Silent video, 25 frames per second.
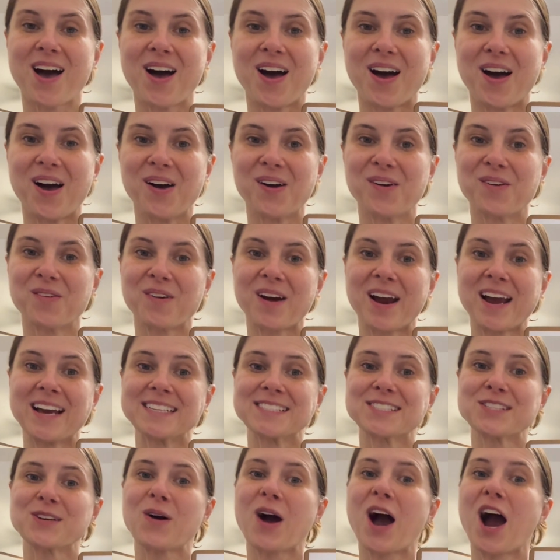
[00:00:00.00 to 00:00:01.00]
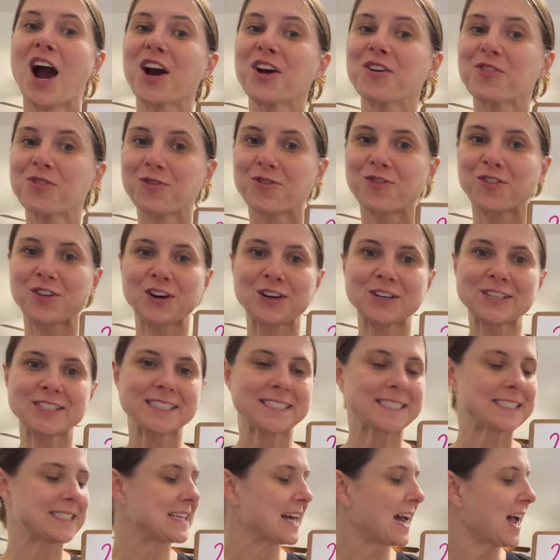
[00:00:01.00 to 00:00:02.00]
All right, so our first
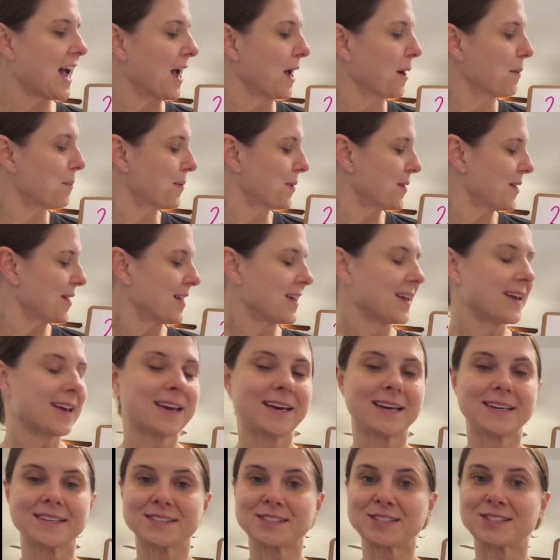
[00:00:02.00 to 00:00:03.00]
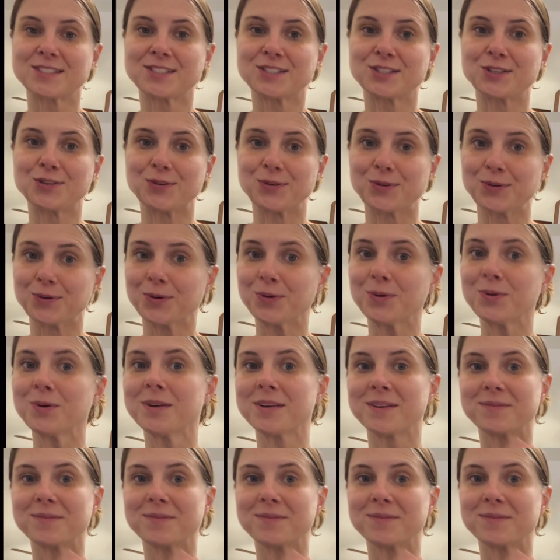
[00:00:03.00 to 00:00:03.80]
step is to